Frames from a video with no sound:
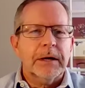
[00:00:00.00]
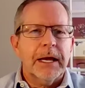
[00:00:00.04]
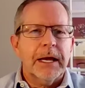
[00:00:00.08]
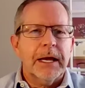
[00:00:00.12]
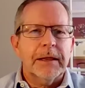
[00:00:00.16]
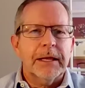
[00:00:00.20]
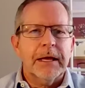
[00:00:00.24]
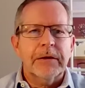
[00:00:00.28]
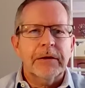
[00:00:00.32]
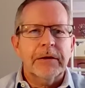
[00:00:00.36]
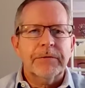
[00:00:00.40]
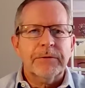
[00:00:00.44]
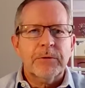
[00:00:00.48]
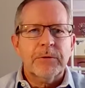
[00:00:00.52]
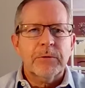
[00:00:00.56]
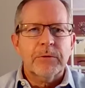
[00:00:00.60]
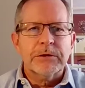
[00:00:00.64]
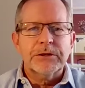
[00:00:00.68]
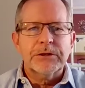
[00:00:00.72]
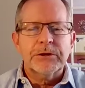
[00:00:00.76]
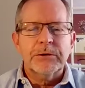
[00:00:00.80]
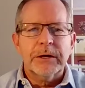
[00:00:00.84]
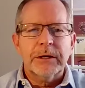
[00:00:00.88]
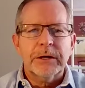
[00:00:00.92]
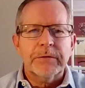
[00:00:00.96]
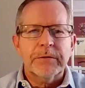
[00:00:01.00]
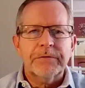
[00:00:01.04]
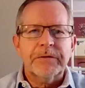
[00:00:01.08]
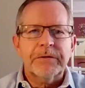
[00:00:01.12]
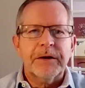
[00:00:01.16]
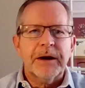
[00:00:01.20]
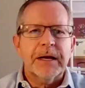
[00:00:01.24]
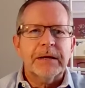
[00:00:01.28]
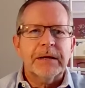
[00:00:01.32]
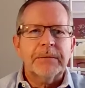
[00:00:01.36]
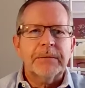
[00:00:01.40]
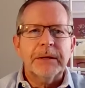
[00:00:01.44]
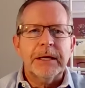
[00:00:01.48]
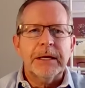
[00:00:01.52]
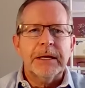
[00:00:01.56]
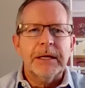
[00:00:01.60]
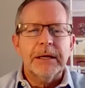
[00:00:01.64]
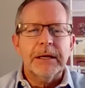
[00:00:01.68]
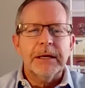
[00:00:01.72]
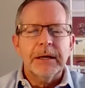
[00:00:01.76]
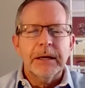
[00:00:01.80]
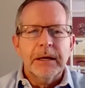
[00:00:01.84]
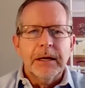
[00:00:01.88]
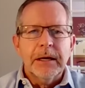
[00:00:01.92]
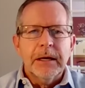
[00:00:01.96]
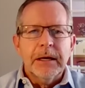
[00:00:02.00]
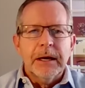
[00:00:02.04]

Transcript: And then, of course, you can find me